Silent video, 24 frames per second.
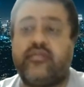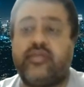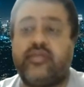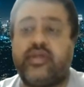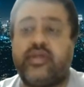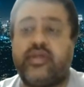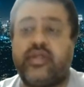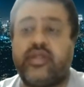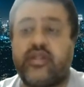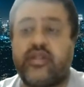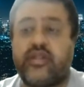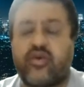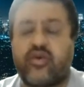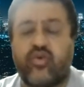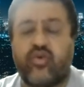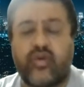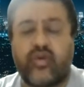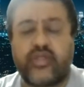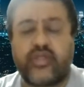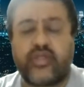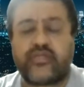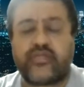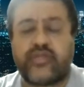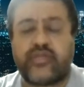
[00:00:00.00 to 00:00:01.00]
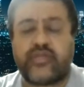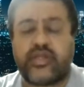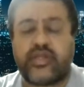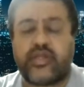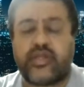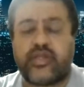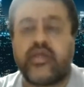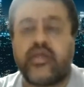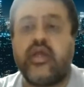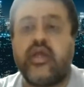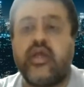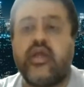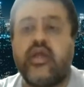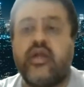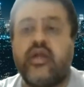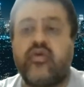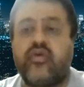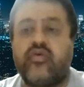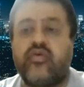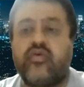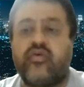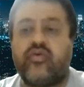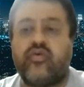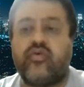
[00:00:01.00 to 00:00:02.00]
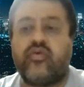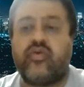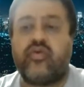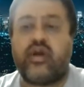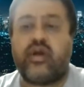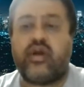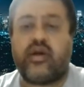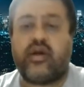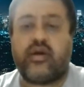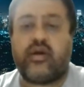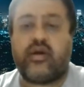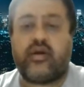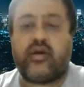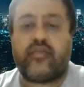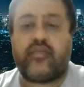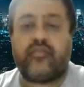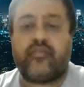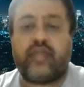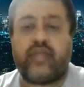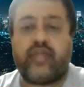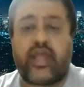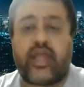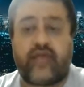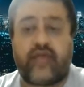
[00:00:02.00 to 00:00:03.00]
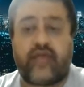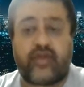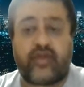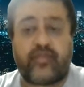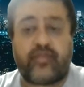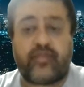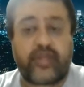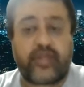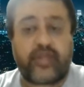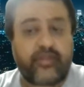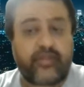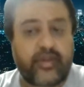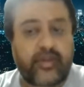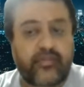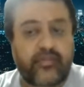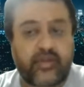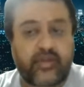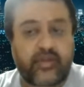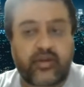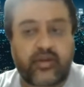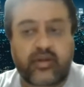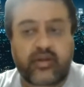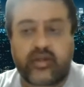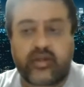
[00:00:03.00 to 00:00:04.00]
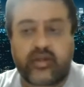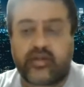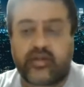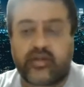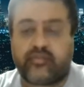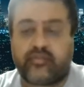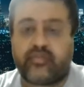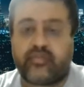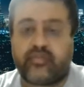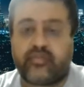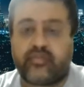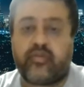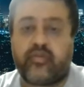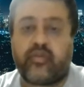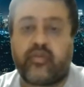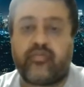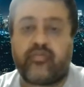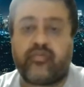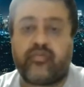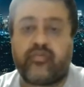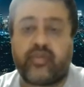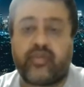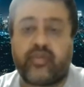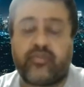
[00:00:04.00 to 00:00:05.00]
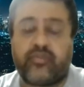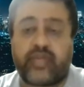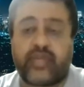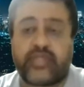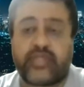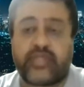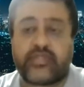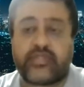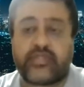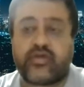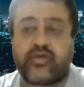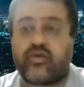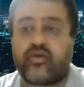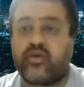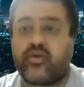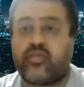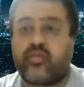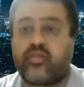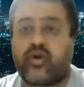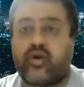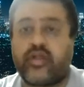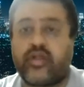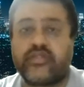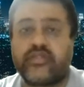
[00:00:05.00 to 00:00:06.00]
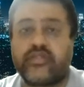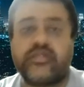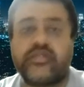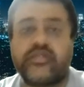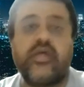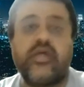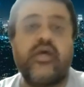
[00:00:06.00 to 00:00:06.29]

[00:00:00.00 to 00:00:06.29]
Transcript: here the goal is mainly to have a premium pricing on your products.